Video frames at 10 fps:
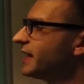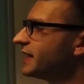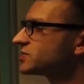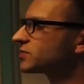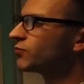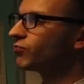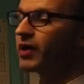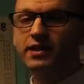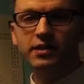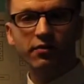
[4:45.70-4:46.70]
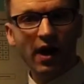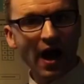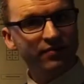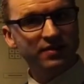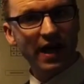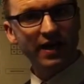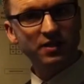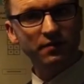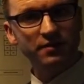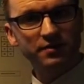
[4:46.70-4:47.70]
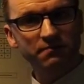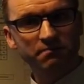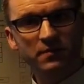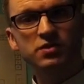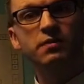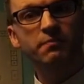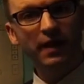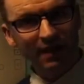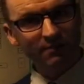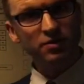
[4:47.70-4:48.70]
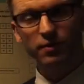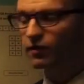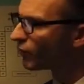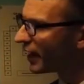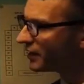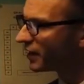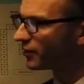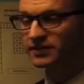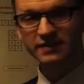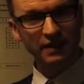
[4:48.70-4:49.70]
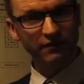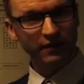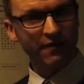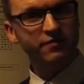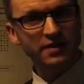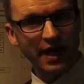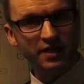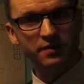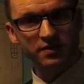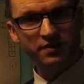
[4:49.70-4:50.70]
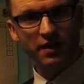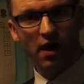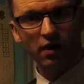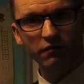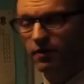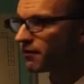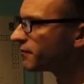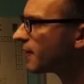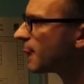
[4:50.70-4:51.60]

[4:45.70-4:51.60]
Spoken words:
is radio advertisement. So you're picking between radio and TV advertisement to start off with.